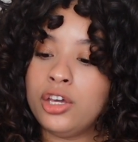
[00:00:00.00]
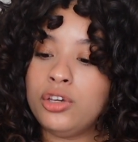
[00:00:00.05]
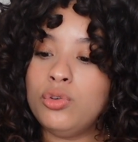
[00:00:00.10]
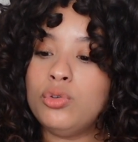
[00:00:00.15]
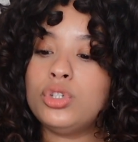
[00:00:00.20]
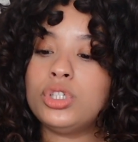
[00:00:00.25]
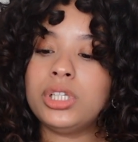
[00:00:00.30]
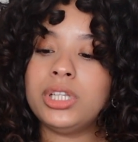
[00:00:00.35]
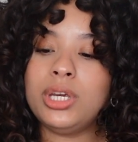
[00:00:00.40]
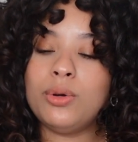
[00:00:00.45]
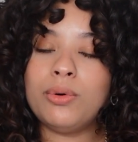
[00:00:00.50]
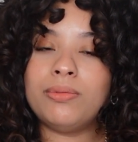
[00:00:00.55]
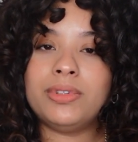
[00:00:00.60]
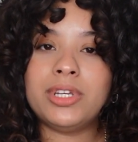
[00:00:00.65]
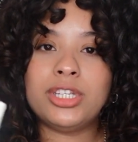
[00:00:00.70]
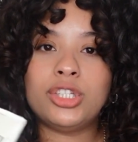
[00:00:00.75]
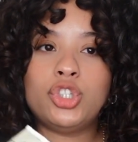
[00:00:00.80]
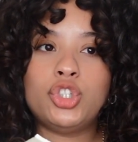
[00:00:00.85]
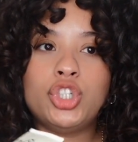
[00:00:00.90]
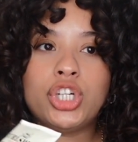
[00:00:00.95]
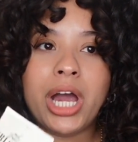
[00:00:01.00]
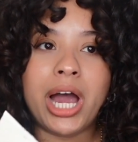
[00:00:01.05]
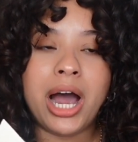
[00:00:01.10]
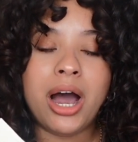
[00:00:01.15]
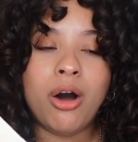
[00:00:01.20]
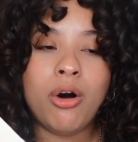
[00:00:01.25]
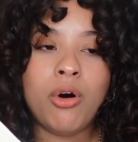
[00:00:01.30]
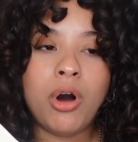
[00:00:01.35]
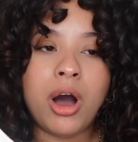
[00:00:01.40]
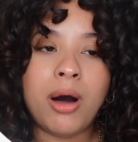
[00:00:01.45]
Usually with this
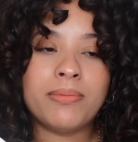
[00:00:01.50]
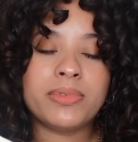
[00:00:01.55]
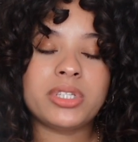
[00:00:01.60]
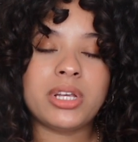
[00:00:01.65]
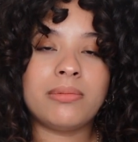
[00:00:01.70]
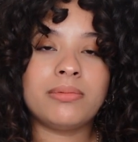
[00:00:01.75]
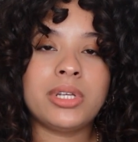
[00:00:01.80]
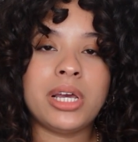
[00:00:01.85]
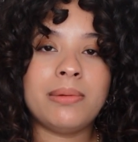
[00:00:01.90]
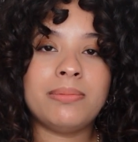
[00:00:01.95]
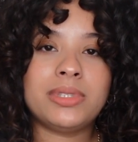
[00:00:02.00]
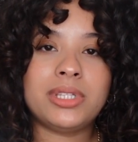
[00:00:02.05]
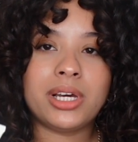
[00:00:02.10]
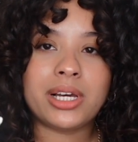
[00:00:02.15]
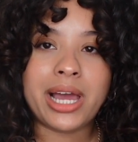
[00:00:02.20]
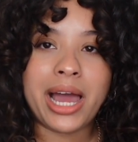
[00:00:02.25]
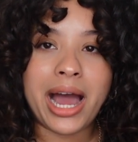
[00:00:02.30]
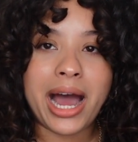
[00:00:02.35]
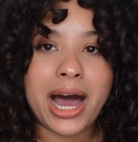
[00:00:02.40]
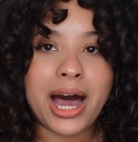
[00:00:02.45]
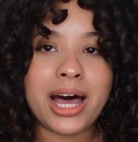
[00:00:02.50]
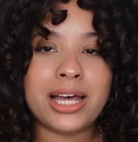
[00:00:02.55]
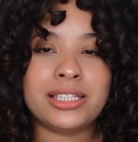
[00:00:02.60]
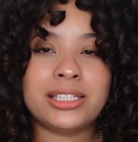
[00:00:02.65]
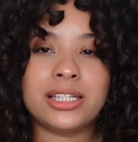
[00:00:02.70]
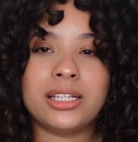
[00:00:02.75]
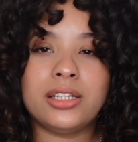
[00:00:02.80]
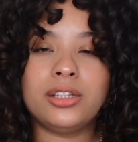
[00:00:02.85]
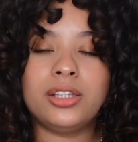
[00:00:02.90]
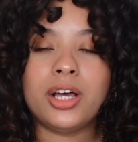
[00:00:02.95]
gel, sometimes the
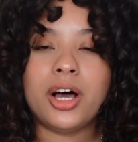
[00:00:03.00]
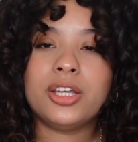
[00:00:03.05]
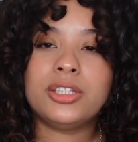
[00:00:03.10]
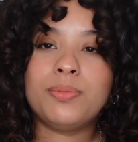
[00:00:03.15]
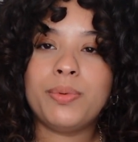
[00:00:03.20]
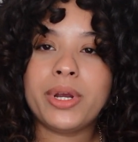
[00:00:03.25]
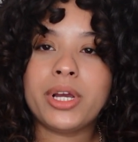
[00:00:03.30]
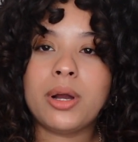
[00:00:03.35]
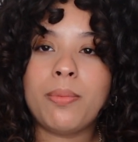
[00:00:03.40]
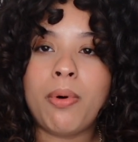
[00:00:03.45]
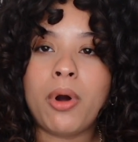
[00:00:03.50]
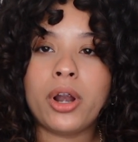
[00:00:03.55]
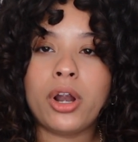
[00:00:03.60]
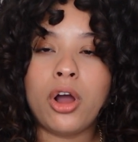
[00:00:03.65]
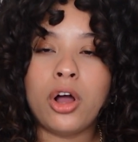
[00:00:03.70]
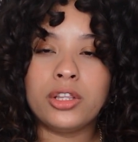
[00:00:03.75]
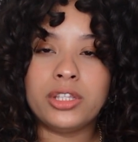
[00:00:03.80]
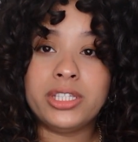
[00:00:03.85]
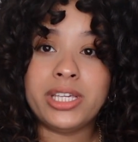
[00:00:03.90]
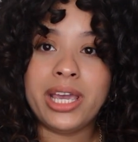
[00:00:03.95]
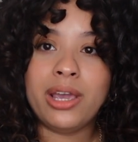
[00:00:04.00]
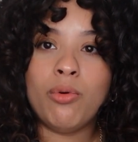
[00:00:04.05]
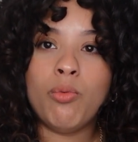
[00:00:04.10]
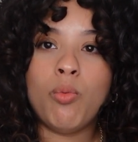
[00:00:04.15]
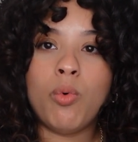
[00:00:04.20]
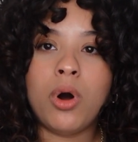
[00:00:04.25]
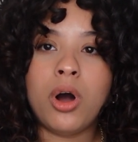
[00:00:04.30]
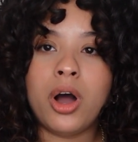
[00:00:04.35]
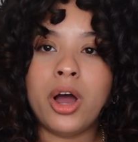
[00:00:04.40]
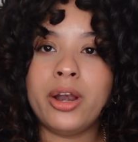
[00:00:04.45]
cast does break apart on day
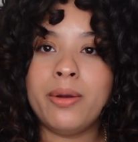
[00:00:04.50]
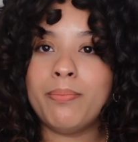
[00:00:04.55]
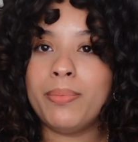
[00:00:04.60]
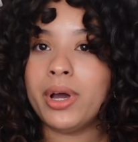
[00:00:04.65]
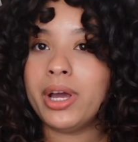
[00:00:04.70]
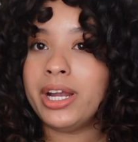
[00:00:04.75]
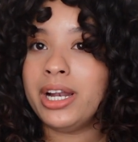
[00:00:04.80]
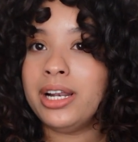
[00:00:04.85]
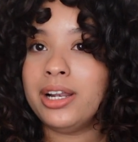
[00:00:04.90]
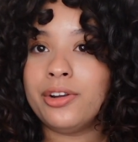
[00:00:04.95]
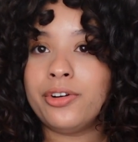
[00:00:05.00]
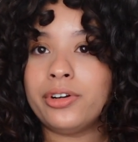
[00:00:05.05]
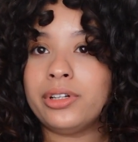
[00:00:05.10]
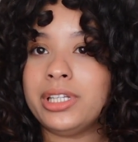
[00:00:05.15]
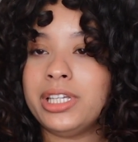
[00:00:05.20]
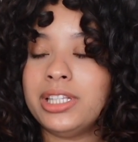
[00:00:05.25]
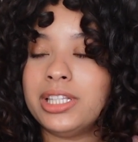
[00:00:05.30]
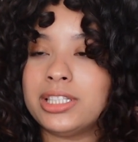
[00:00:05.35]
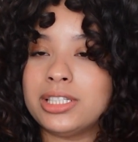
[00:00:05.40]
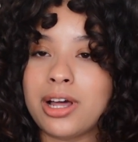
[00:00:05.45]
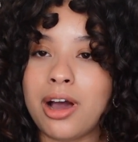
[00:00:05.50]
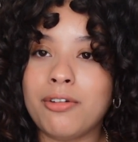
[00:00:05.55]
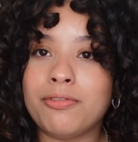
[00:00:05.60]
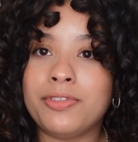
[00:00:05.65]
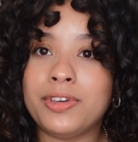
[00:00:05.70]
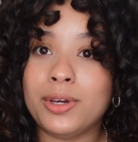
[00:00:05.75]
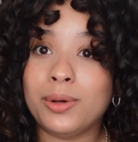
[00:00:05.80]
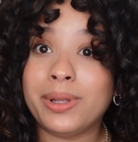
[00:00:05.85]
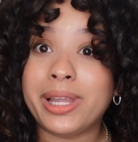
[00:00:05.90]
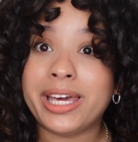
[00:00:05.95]
1, but it literally does
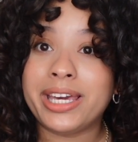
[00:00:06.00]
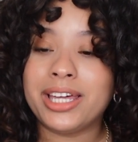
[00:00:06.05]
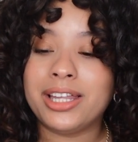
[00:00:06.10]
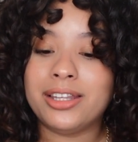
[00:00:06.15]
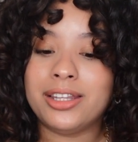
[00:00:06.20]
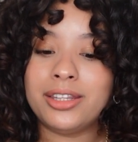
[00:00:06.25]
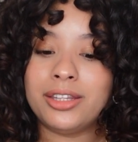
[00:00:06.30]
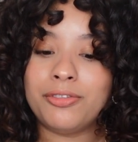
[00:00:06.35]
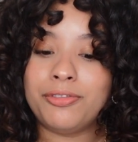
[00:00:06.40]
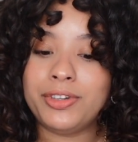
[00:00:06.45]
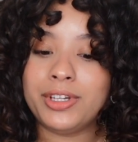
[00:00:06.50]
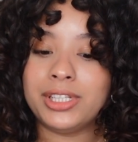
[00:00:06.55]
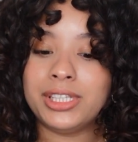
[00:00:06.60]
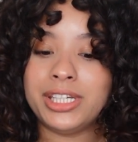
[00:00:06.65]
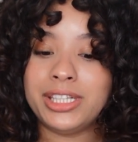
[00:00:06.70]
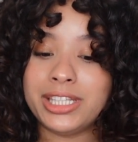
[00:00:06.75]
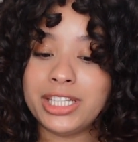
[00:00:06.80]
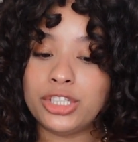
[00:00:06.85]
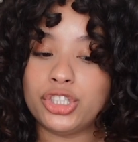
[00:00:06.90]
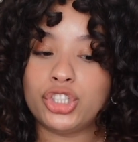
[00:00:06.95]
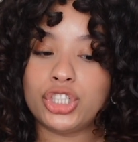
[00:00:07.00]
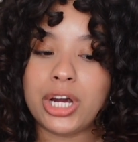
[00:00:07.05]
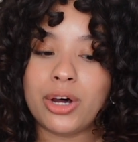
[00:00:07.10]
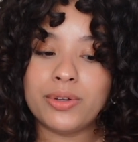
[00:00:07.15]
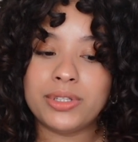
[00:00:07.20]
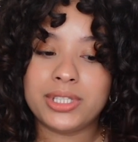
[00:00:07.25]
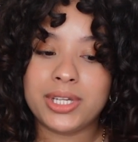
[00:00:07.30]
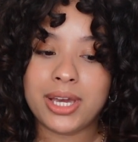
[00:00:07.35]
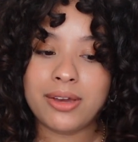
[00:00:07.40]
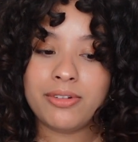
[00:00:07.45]
not feel like the feeling this
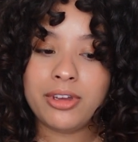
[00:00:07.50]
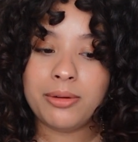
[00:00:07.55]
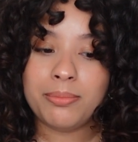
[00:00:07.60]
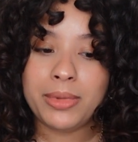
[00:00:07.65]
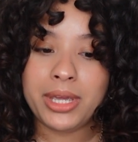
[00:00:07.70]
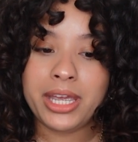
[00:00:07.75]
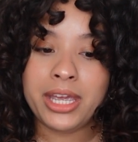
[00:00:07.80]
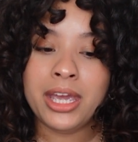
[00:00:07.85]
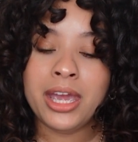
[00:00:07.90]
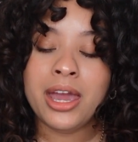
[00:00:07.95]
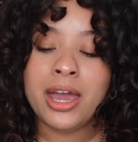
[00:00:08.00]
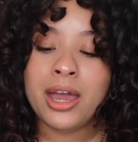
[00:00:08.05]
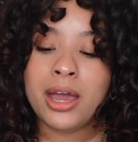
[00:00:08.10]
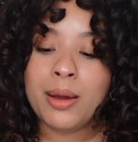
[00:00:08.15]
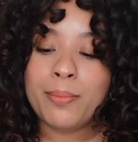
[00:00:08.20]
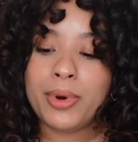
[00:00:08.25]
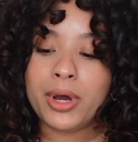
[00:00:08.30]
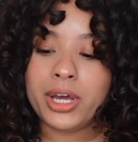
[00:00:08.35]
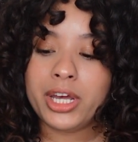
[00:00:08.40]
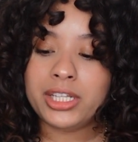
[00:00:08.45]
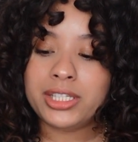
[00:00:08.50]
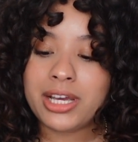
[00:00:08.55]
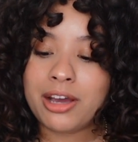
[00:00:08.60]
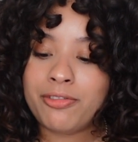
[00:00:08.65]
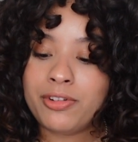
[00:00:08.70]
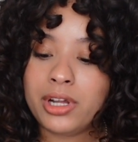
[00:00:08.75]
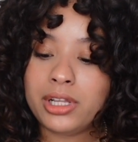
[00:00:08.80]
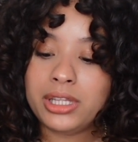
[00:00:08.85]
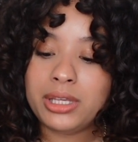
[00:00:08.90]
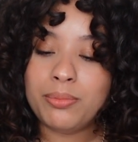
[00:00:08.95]
gel is giving me, but it
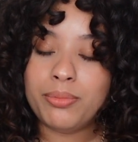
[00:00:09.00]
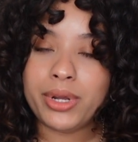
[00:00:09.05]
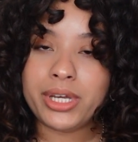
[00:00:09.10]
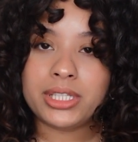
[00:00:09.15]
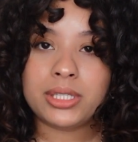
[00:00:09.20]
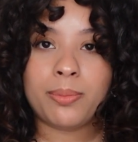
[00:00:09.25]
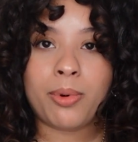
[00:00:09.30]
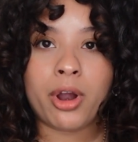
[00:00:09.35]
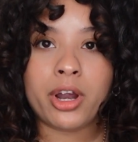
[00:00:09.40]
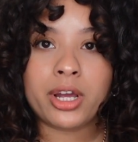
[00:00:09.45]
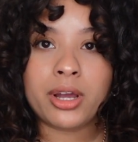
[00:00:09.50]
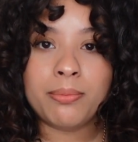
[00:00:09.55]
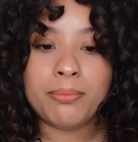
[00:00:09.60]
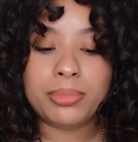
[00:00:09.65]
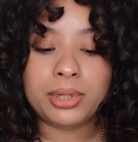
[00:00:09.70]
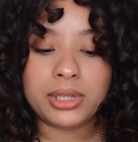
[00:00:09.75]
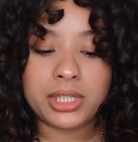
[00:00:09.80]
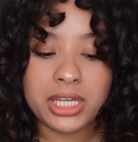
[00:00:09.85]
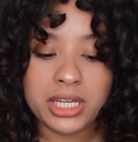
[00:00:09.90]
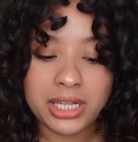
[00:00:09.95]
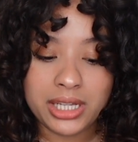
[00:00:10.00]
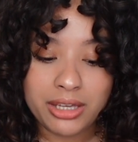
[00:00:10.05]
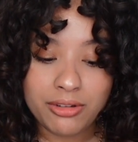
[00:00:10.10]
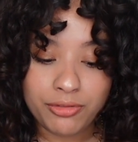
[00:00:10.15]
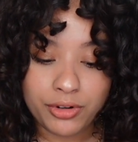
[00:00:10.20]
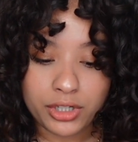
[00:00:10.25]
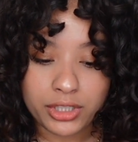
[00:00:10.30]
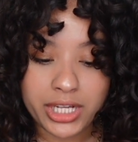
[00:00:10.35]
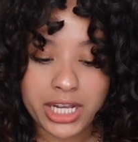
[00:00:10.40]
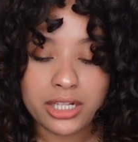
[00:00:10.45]
definitely breaks apart completely
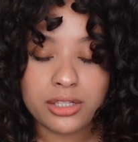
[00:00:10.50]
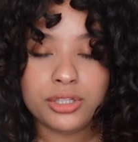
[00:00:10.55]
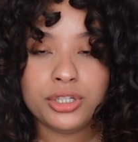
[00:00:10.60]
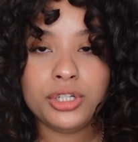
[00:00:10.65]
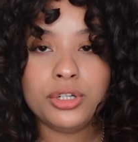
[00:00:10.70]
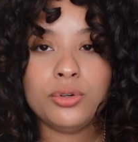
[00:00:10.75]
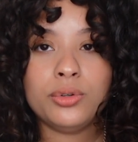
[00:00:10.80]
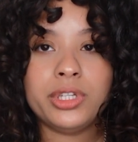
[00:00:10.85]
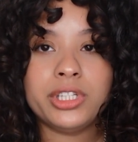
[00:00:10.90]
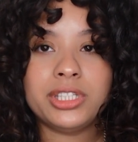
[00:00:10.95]
for day 2.